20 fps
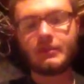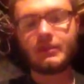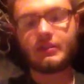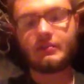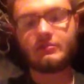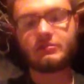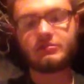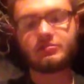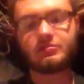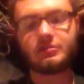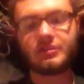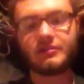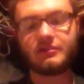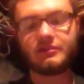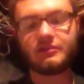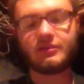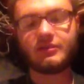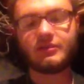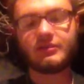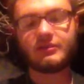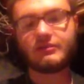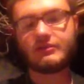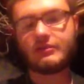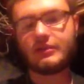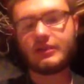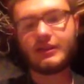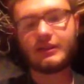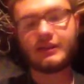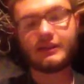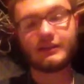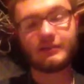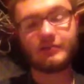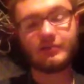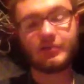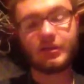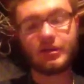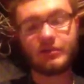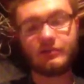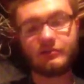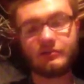It was pretty fun. I got to
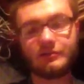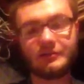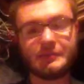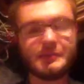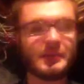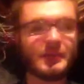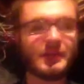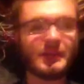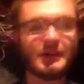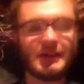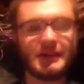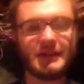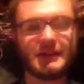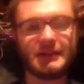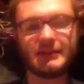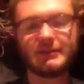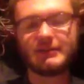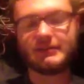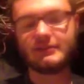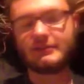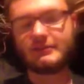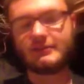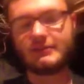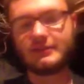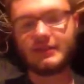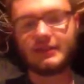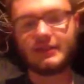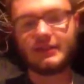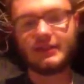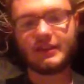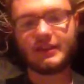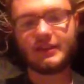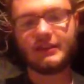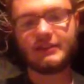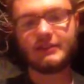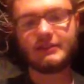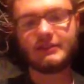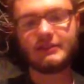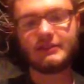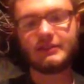bottle flip a lot in
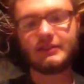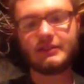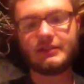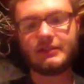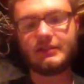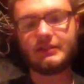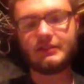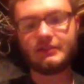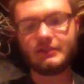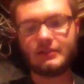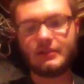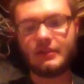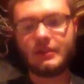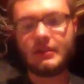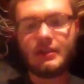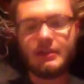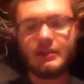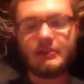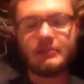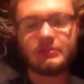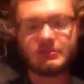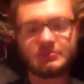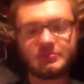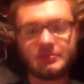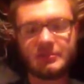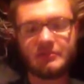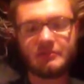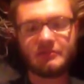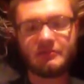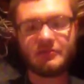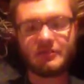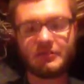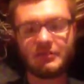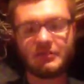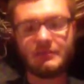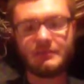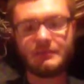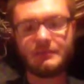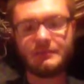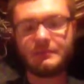that night. It was pretty
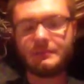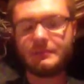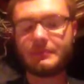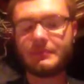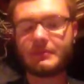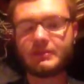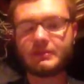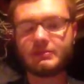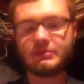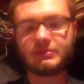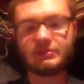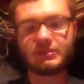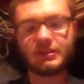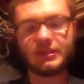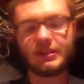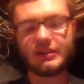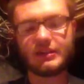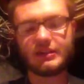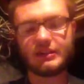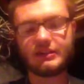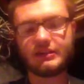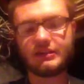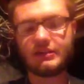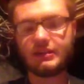fun. So, yeah.